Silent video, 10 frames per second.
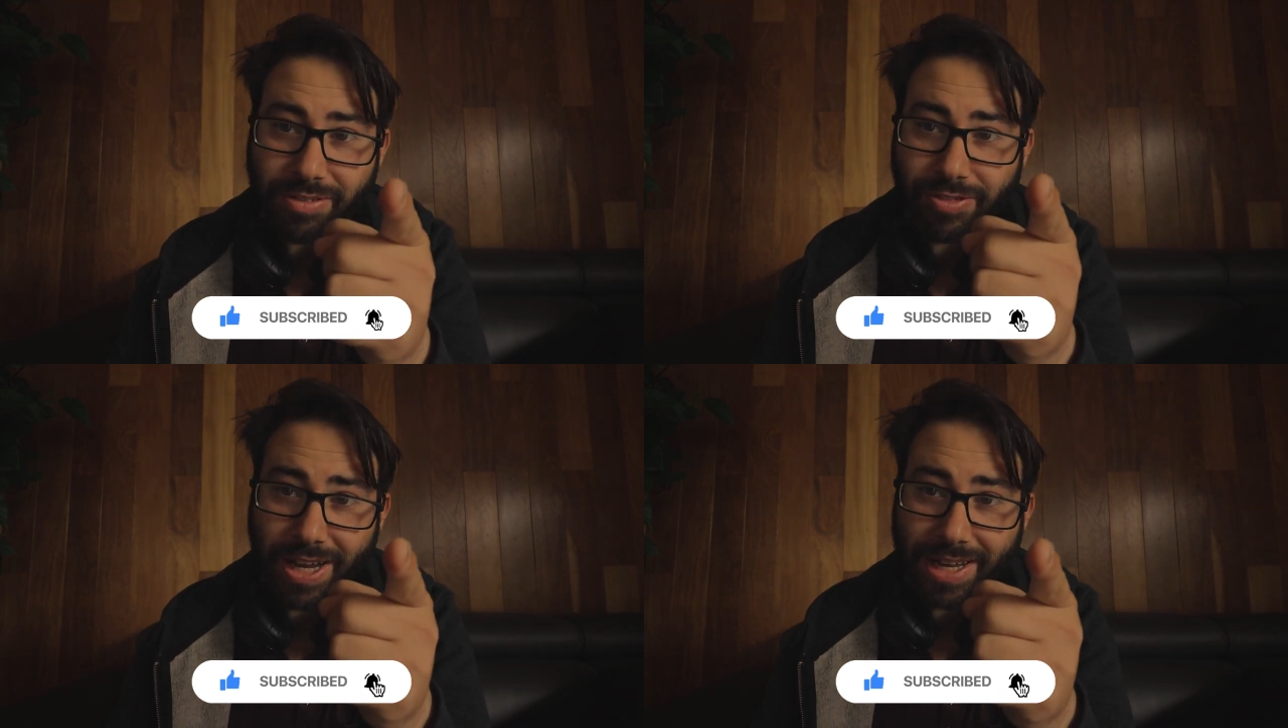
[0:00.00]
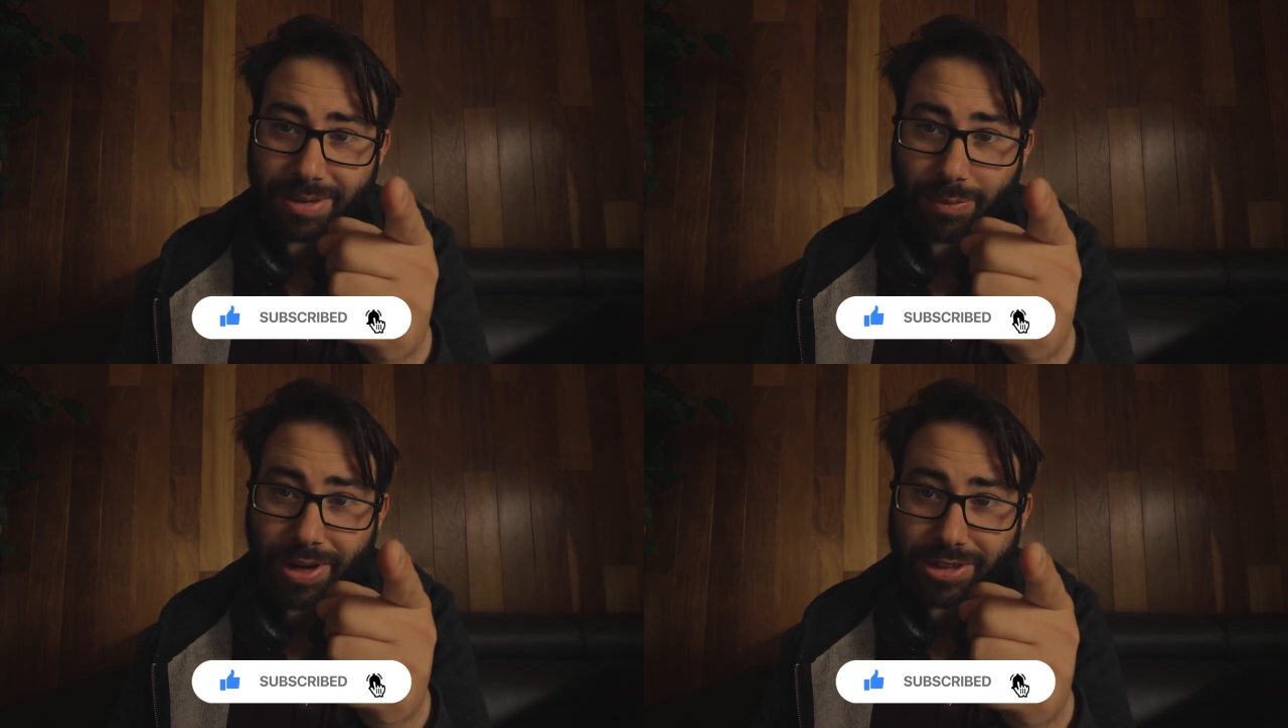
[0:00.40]

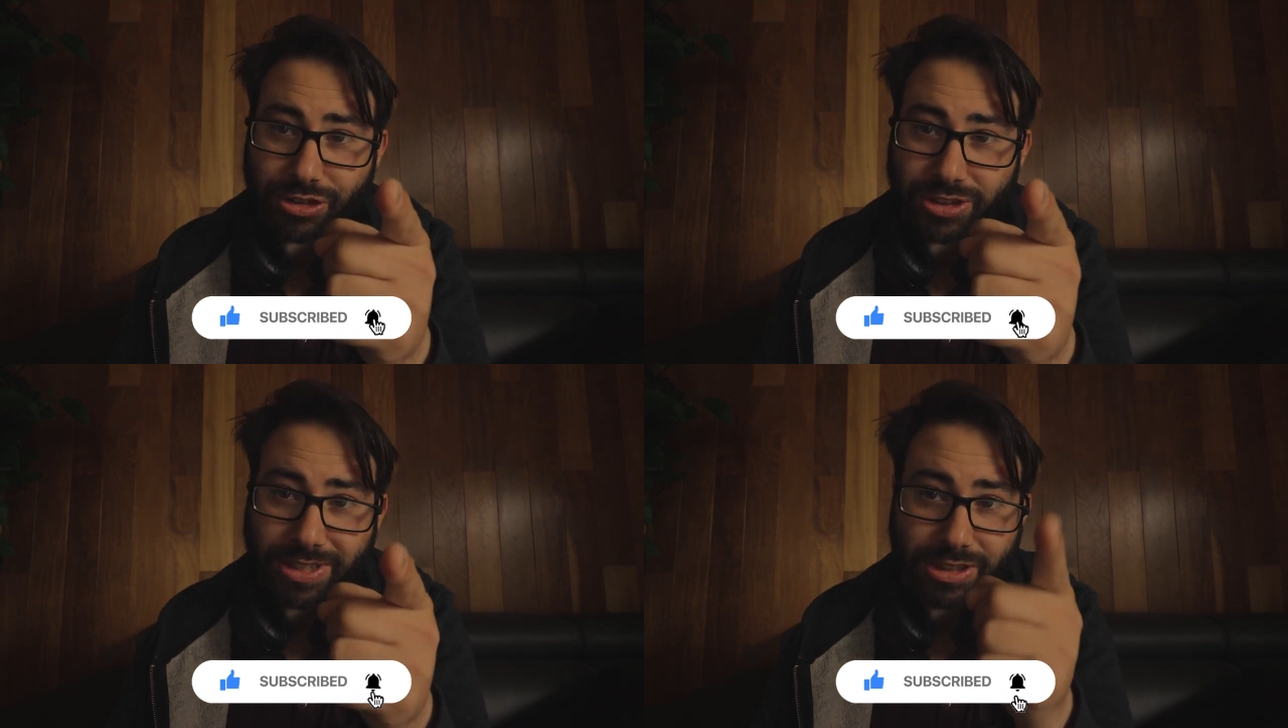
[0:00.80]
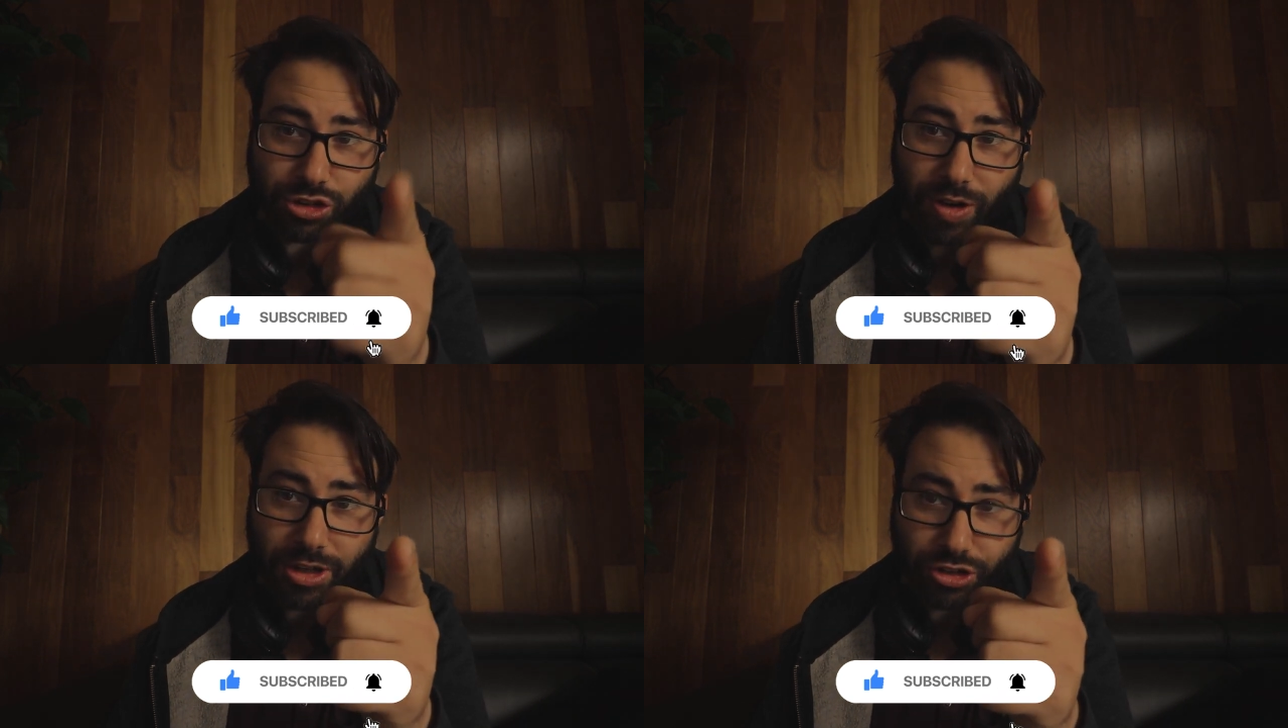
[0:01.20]
Forget what I just said.
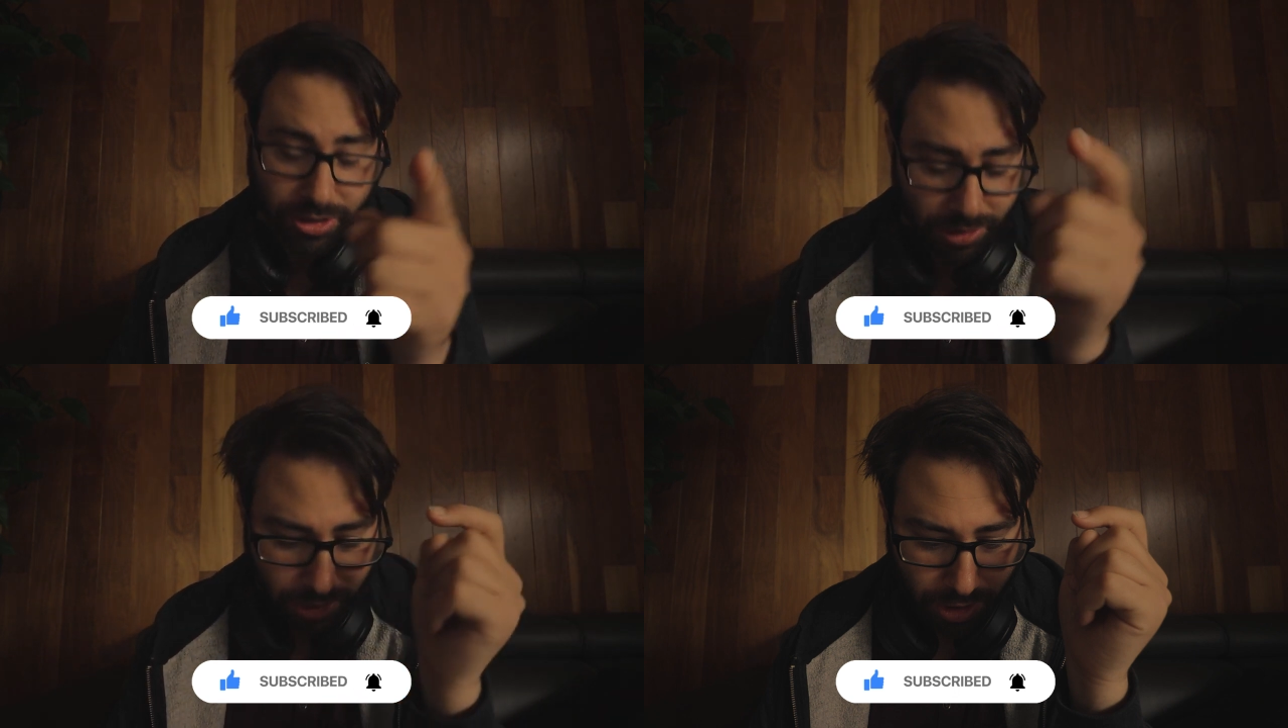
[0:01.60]
Scratch it.